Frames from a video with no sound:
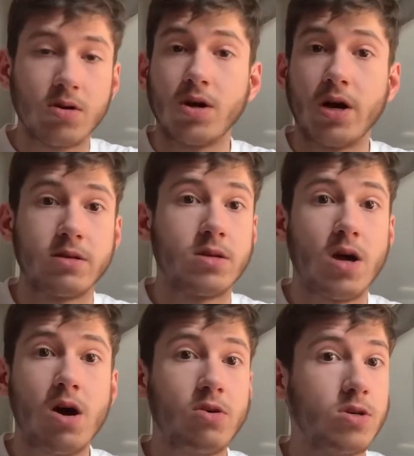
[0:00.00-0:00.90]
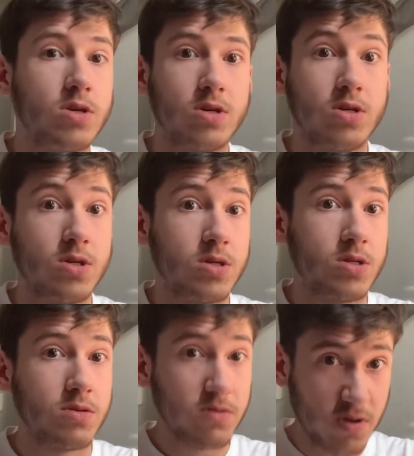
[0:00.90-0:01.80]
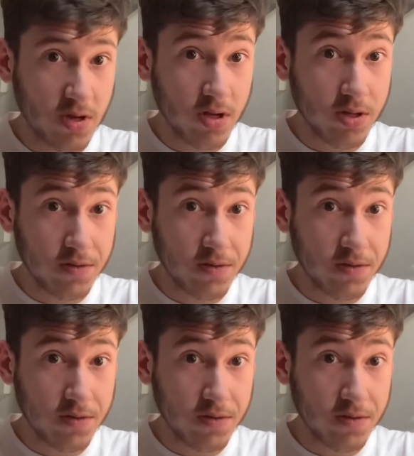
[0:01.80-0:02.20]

as of now, it is